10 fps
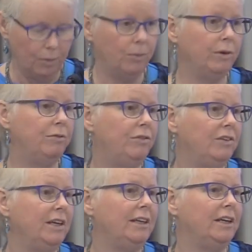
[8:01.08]
We've
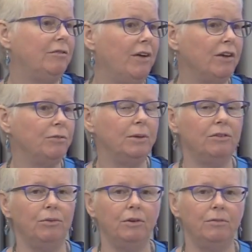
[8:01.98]
seen the
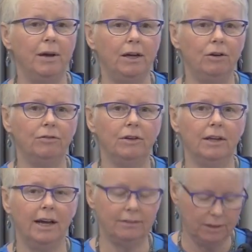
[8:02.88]
investments that we've made over the
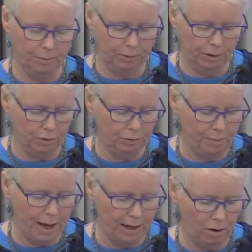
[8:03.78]
last couple of years
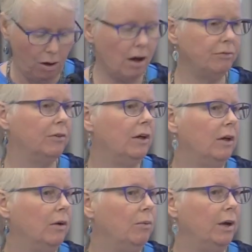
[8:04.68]
pay off
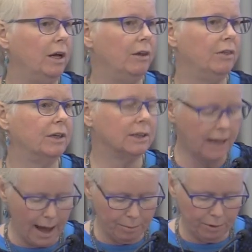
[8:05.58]
with
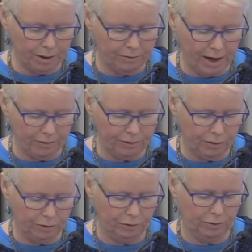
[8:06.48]
collaborative
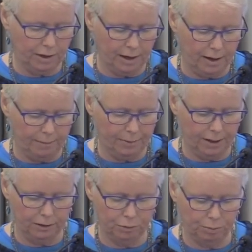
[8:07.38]
efforts that
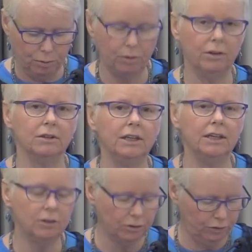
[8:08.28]
explore the
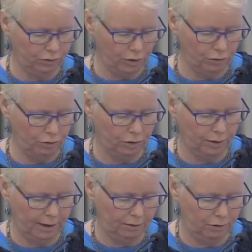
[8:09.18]
legal,
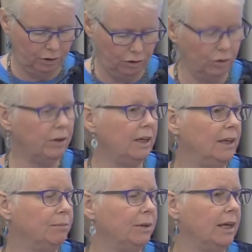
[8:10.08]
social, and security
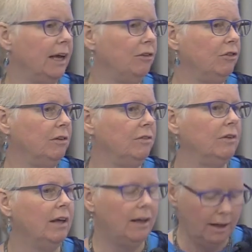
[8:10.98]
implications
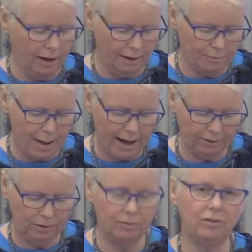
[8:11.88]
of
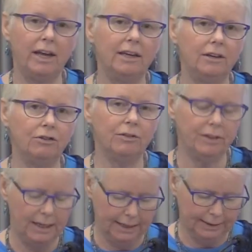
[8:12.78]
massive
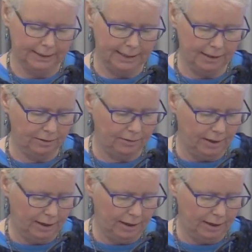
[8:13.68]
data-driven analytics,